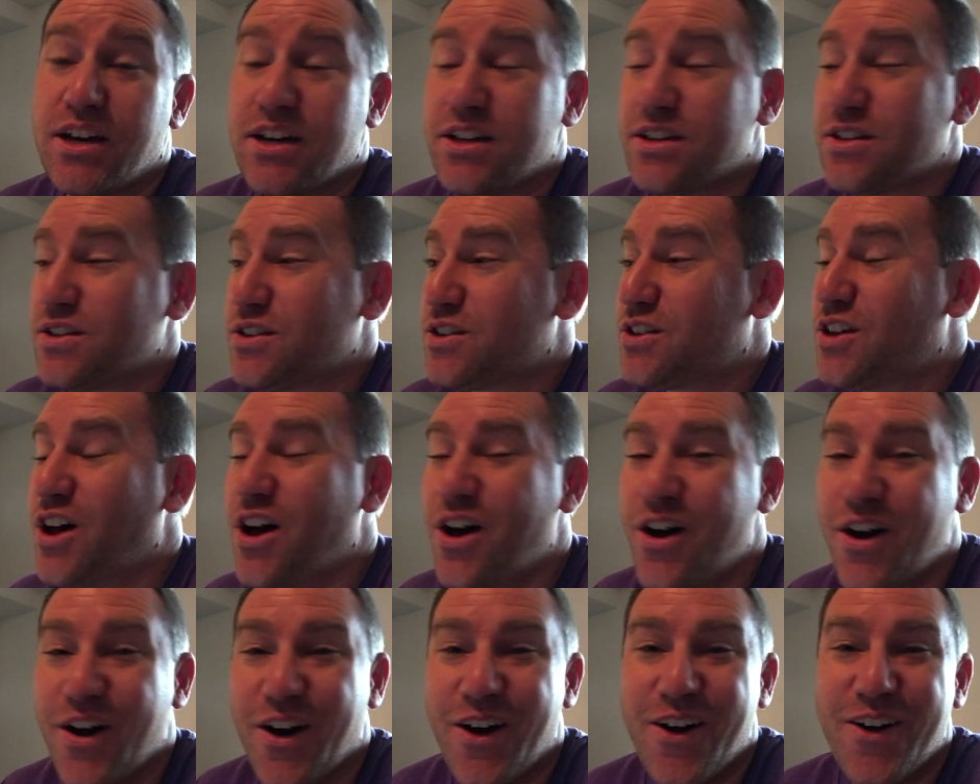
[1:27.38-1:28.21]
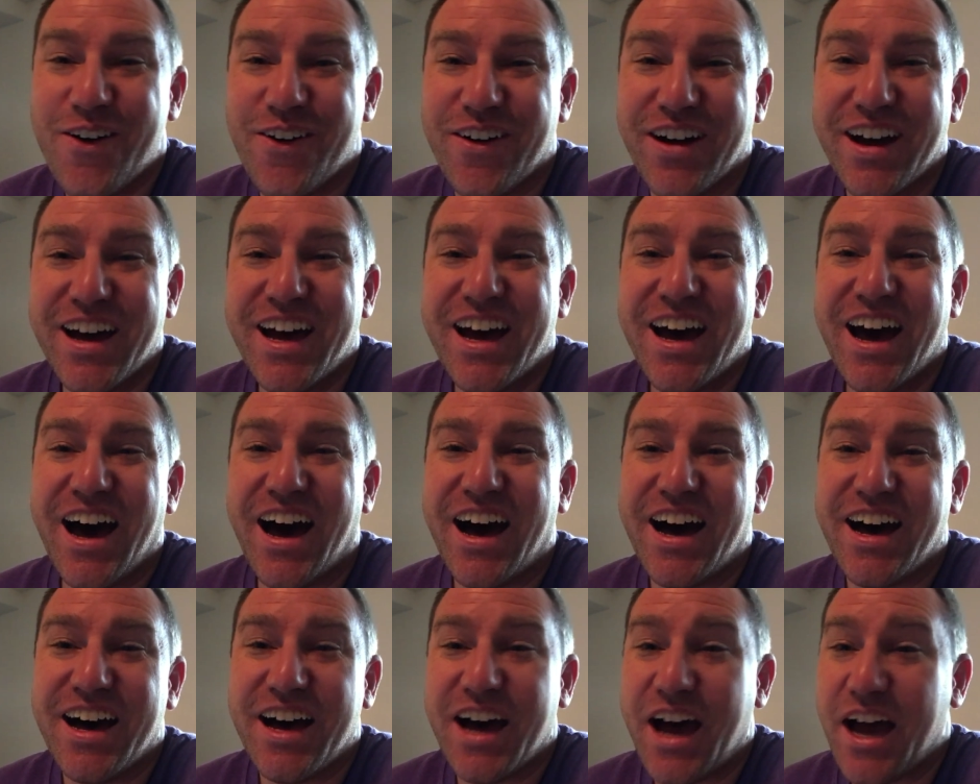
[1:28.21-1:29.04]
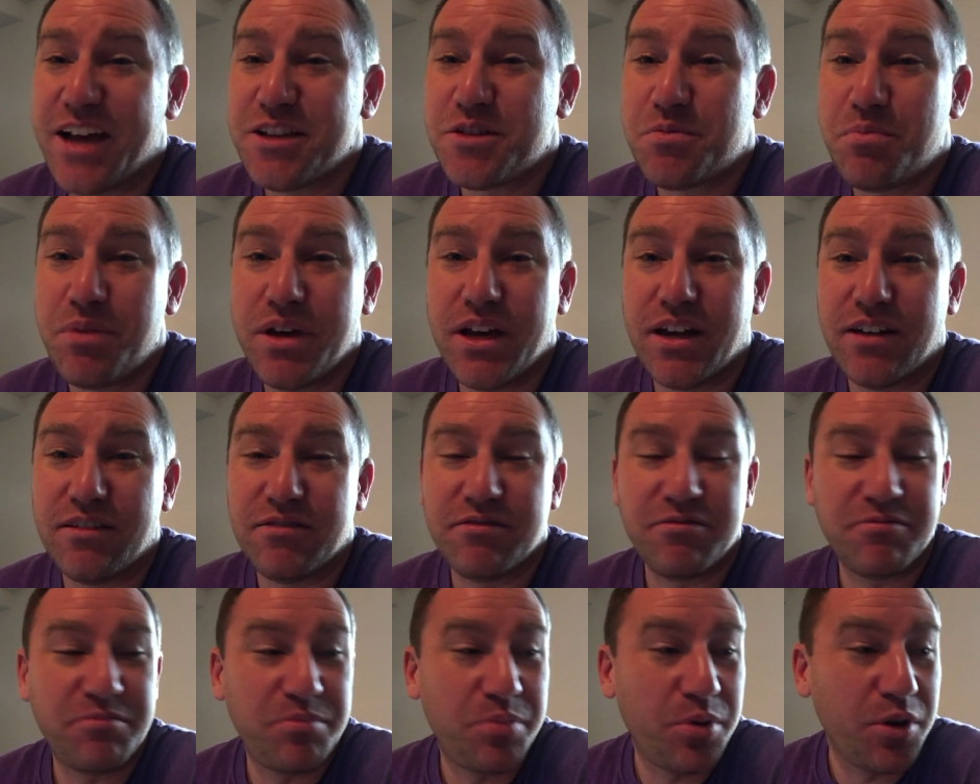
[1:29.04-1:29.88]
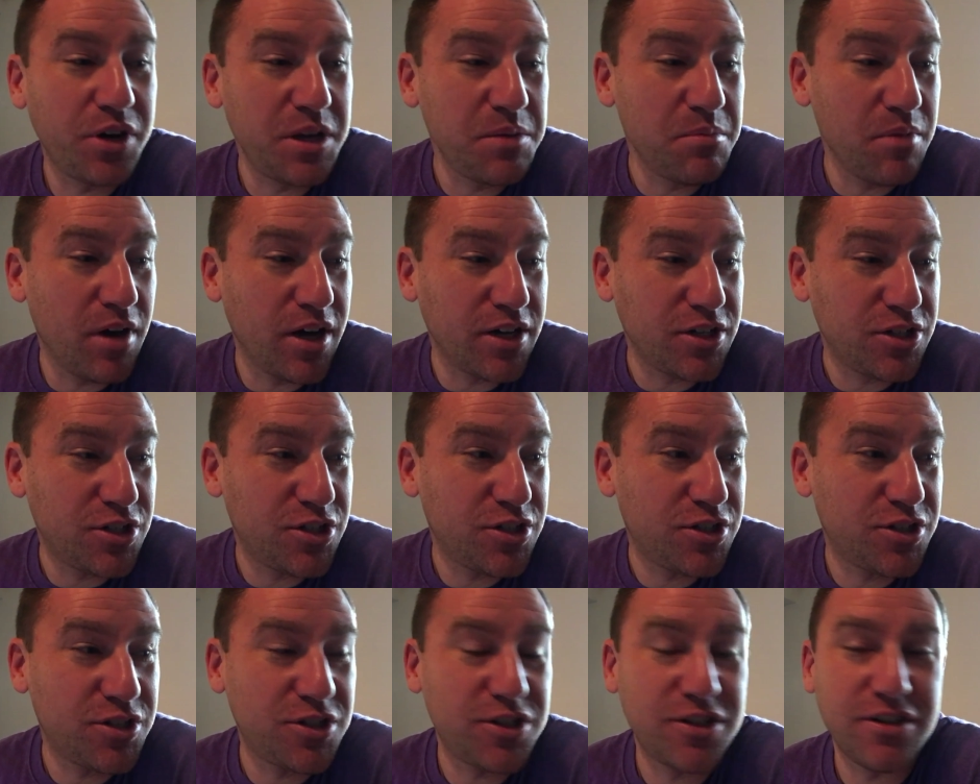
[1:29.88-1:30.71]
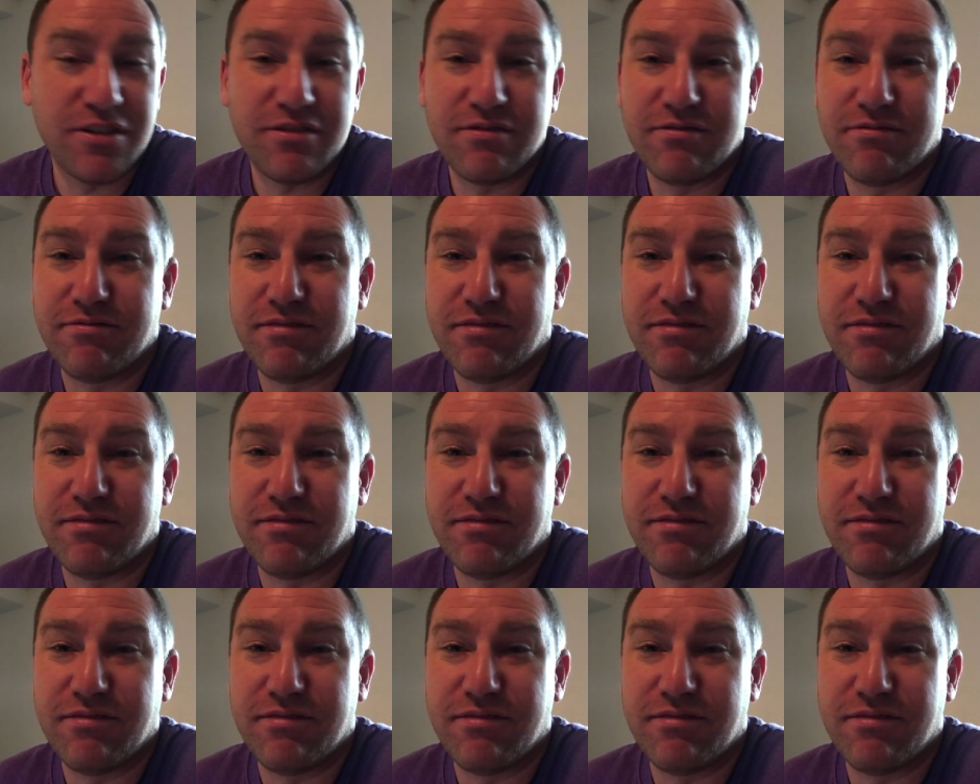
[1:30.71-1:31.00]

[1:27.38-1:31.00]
So I spent pretty much